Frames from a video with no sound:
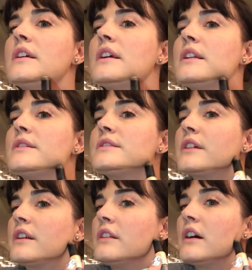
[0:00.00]
And you
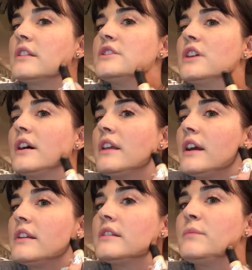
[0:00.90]
start along the
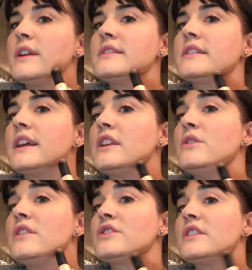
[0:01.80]
jawline, basically, and
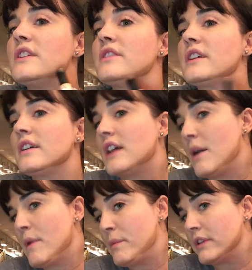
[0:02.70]
you actually even can
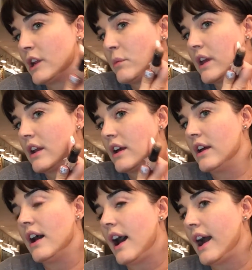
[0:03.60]
come up a little bit
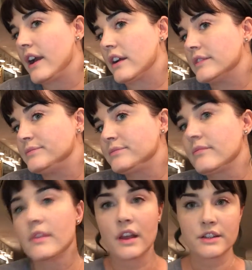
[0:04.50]
higher
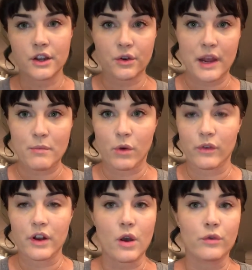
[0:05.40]
to create more
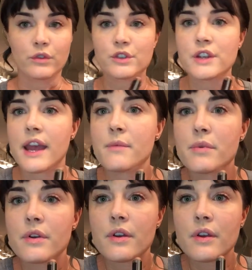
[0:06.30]
of an oval shape
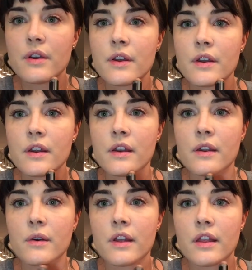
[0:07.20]
and
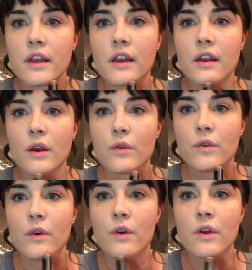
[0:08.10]
do it like an
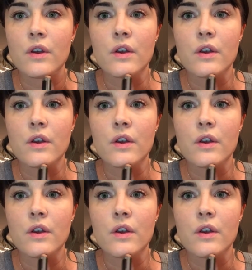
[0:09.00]
oval